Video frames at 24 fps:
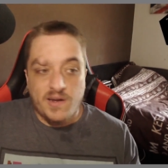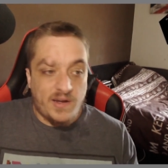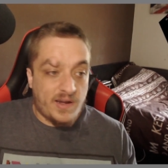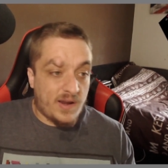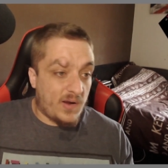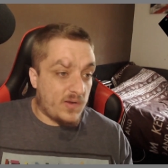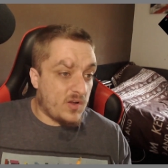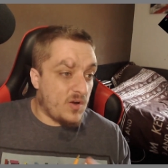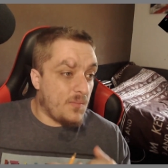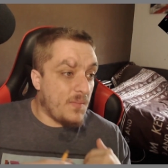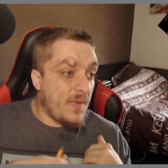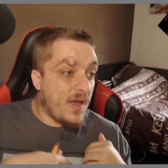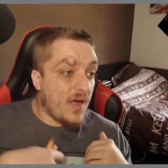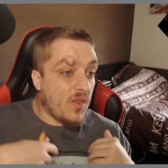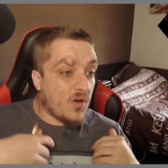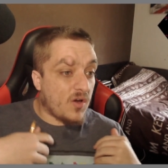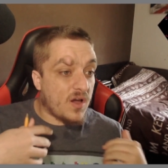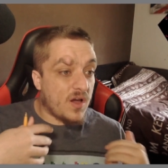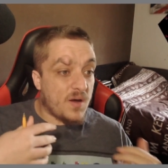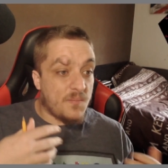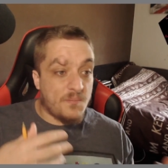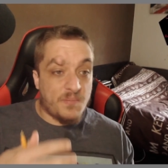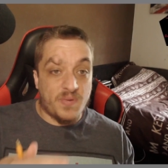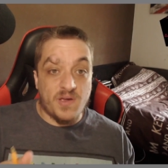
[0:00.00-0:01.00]
Now, you may
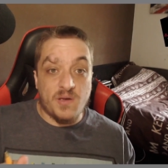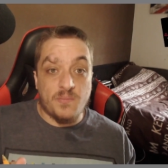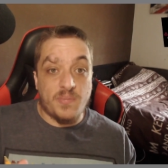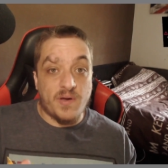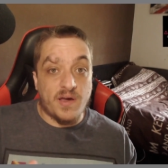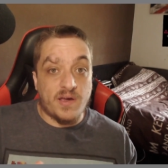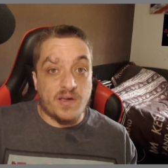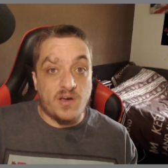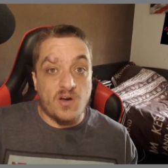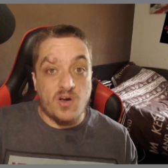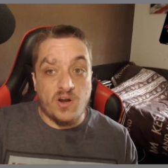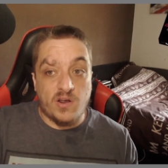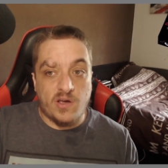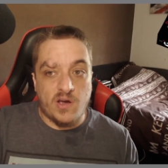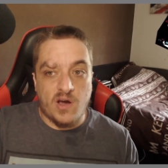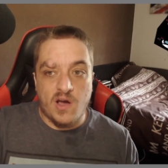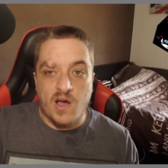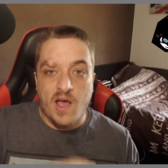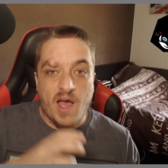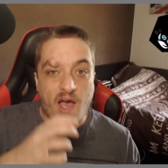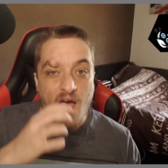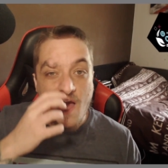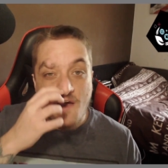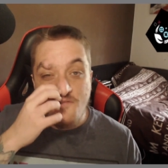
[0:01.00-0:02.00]
look at a big bit of code and
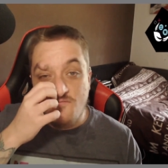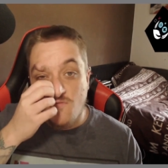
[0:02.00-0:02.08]
go, I